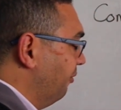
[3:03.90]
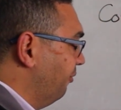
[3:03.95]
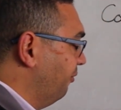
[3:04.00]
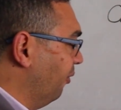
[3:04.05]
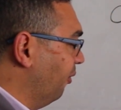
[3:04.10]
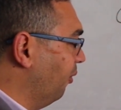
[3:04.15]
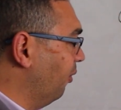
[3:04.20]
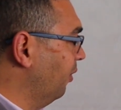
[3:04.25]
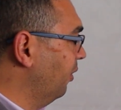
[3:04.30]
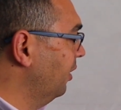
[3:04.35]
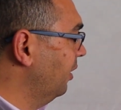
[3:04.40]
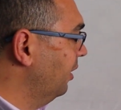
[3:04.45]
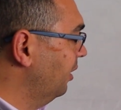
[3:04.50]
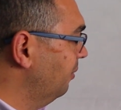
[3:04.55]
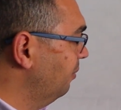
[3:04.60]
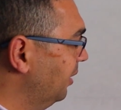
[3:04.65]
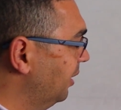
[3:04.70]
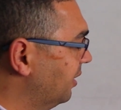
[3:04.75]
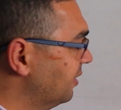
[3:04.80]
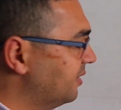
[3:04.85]
four,
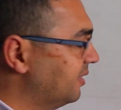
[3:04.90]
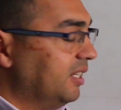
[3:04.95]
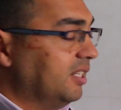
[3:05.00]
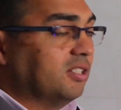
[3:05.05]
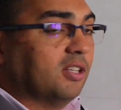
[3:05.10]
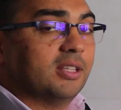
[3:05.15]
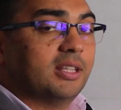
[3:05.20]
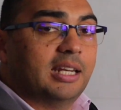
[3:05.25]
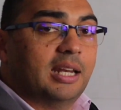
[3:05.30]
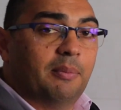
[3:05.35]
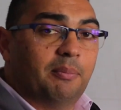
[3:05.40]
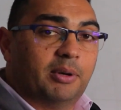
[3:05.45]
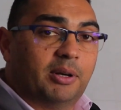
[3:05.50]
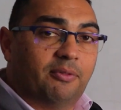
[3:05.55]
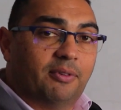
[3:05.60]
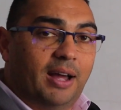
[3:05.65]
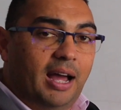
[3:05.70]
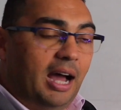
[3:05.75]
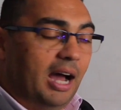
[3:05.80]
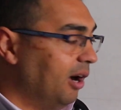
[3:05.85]
because these are the number
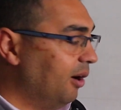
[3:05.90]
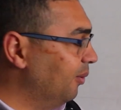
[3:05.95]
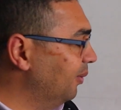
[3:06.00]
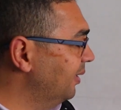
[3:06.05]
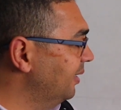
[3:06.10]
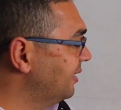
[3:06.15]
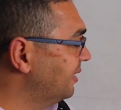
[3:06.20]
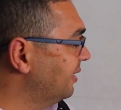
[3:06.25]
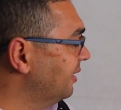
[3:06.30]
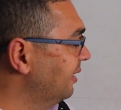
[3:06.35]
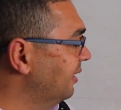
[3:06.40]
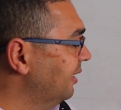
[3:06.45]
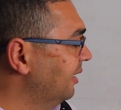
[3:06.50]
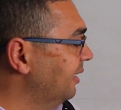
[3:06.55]
of hours,